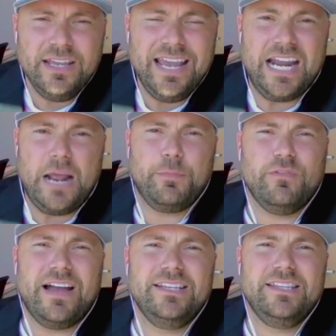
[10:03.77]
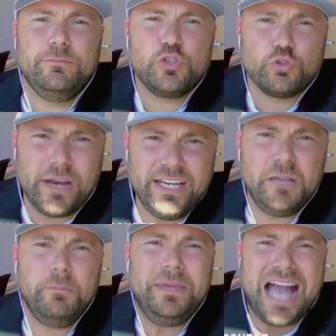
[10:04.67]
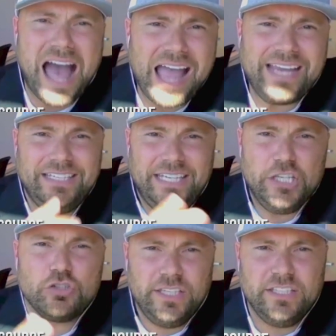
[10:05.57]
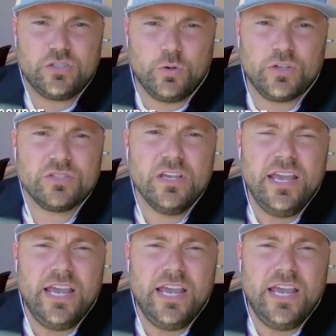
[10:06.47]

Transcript: to it, and I provided them training behind each lead source.